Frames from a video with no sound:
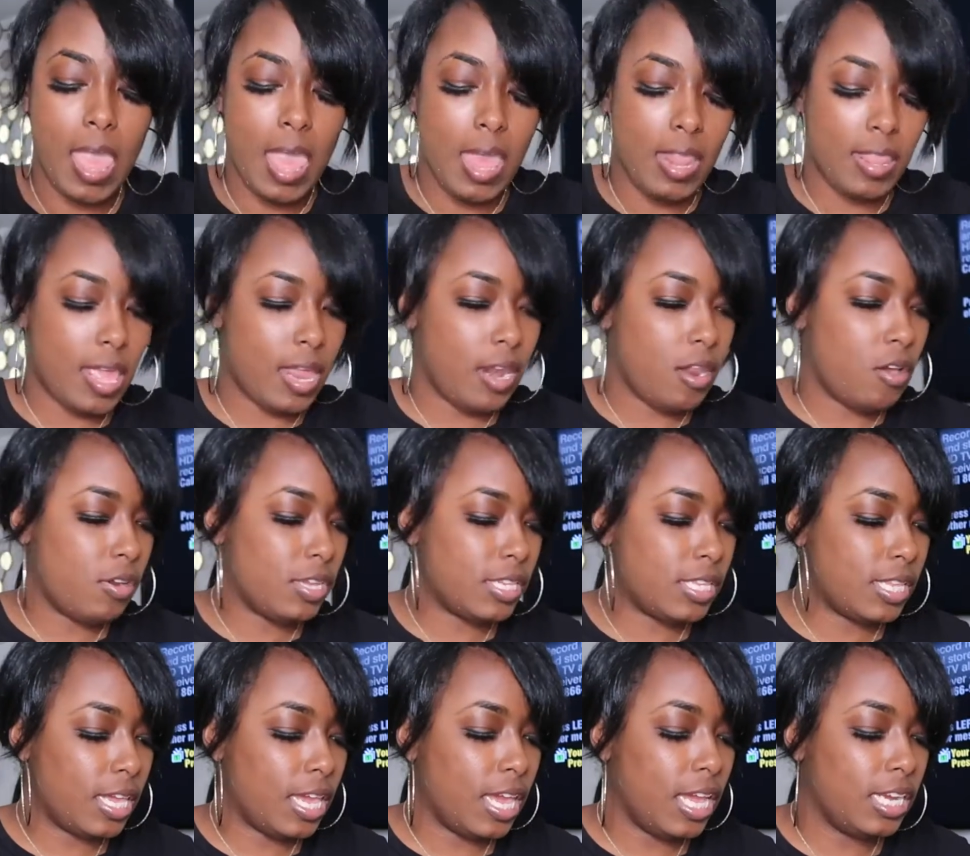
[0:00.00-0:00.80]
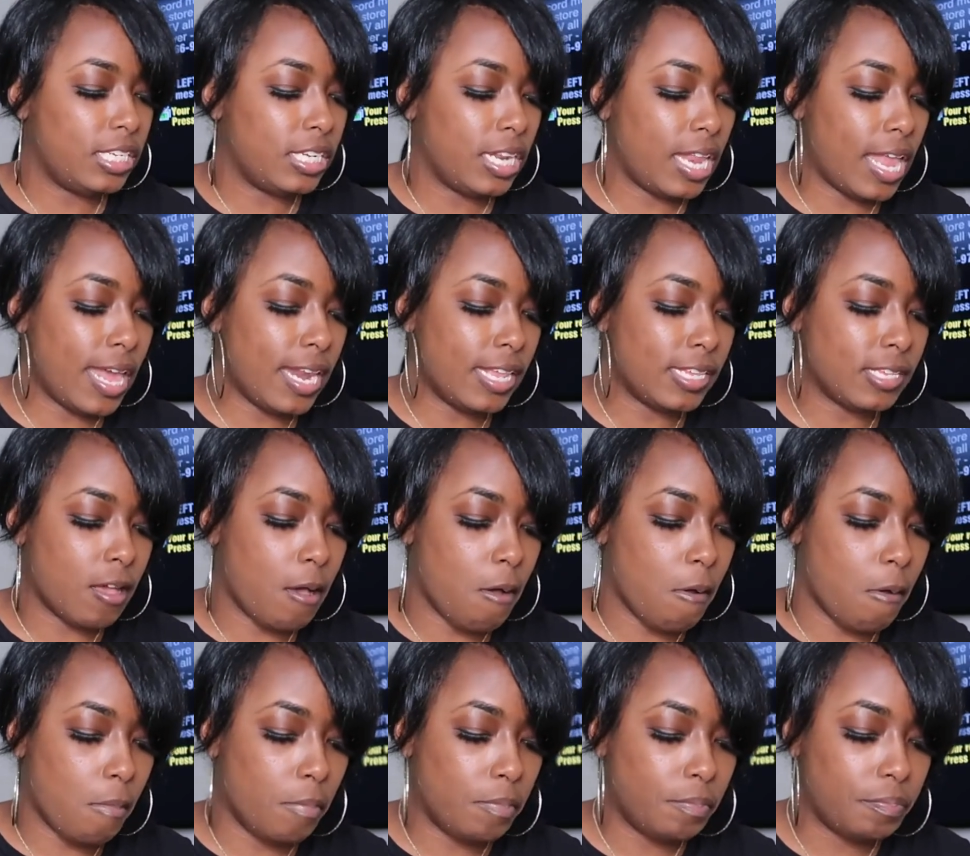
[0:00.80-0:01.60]
They notice the kitchen light is
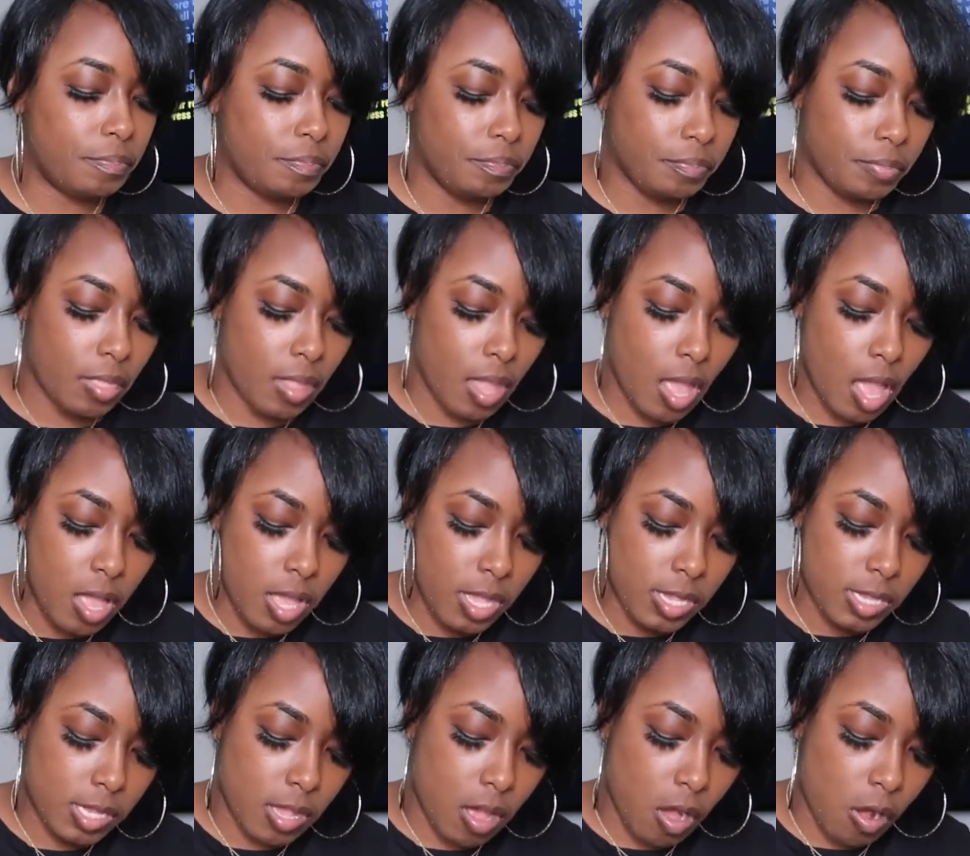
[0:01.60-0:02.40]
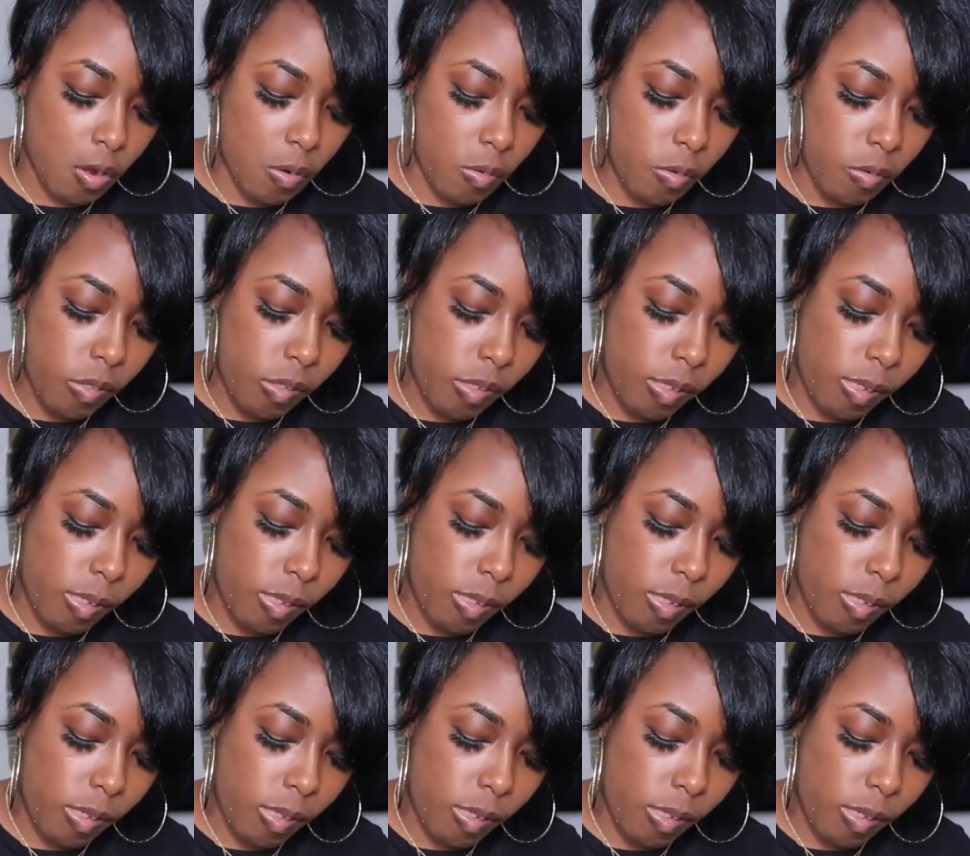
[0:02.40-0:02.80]
on. So